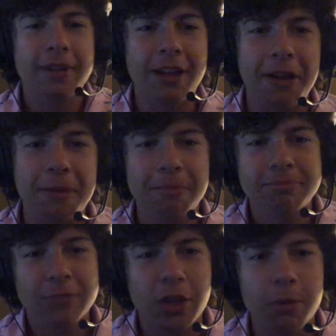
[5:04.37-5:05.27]
A
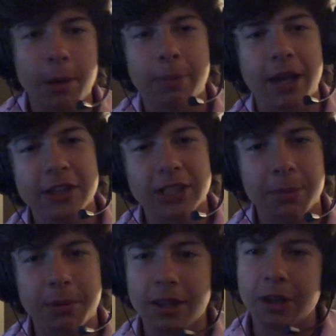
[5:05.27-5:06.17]
little bit of bias
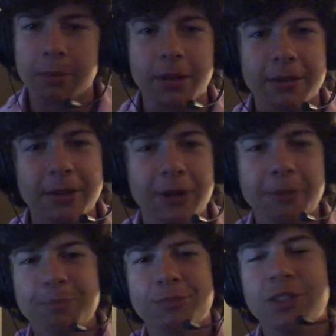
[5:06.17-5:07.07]
creeping in there, but,
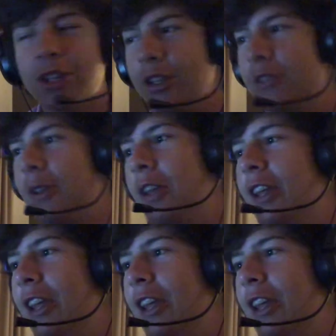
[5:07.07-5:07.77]
Celtics fan.